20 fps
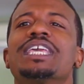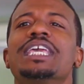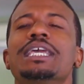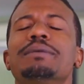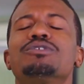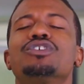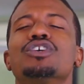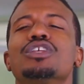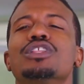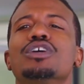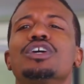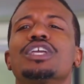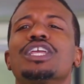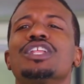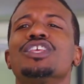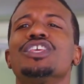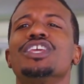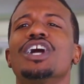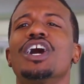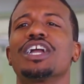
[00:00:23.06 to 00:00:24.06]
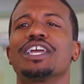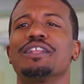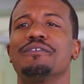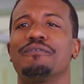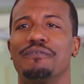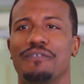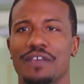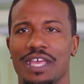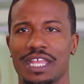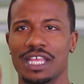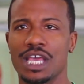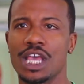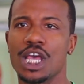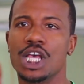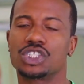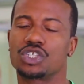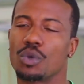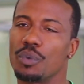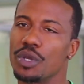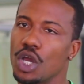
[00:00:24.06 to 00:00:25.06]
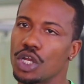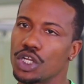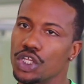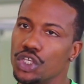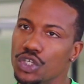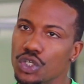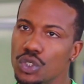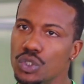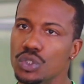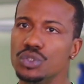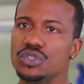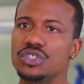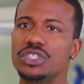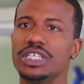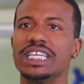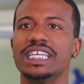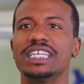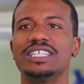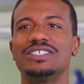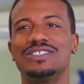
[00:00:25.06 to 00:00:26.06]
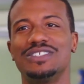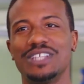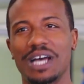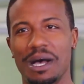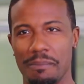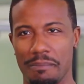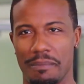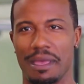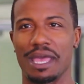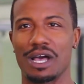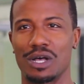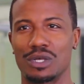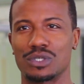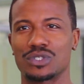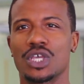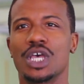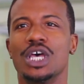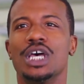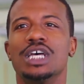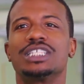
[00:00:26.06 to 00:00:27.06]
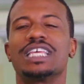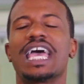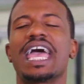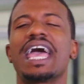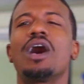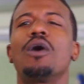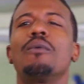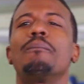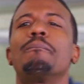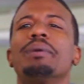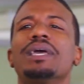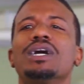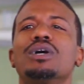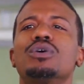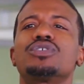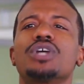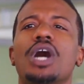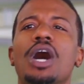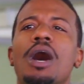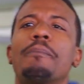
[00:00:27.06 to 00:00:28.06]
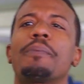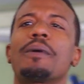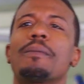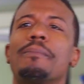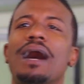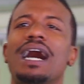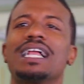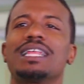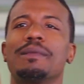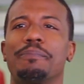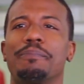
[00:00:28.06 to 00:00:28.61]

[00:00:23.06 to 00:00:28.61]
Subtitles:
keeps you looking young and fit. So we're going to use these dumbbells to help build upper body